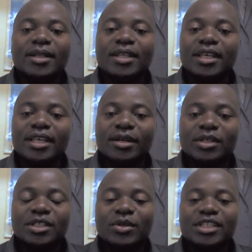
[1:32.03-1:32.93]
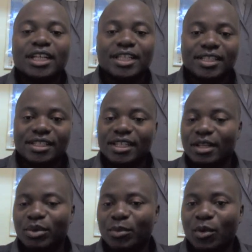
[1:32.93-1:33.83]
The consequentialists, the
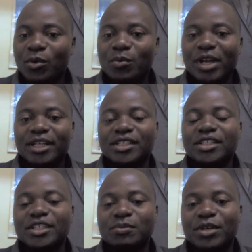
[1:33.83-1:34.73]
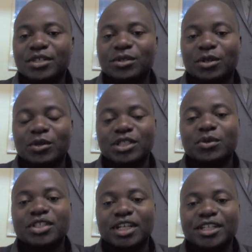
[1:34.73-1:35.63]
people who make decisions based on
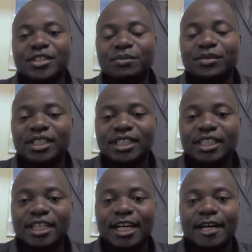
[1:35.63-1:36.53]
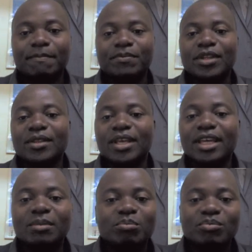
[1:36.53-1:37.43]
consequentialism,
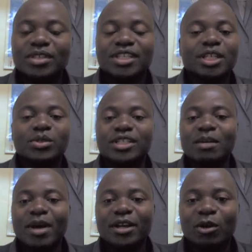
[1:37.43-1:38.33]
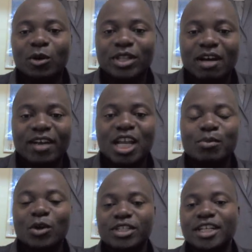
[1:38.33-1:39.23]
they seek to determine all the
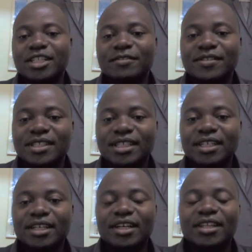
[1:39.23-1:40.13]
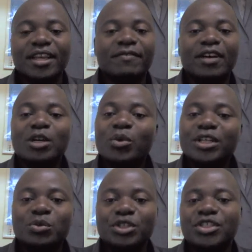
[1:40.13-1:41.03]
available alternatives. They
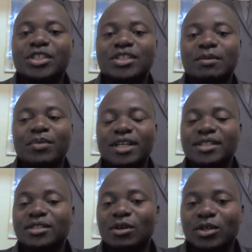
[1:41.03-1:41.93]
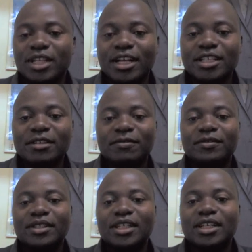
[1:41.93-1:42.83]
evaluate which is the best alternative,
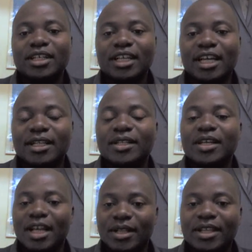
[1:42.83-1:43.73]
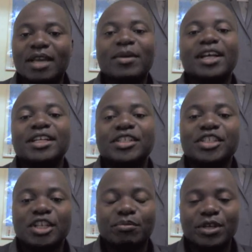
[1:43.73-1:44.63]
and then they make a
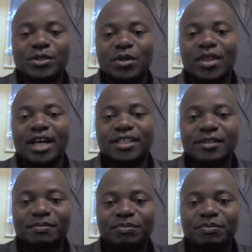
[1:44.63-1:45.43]
decision based on that.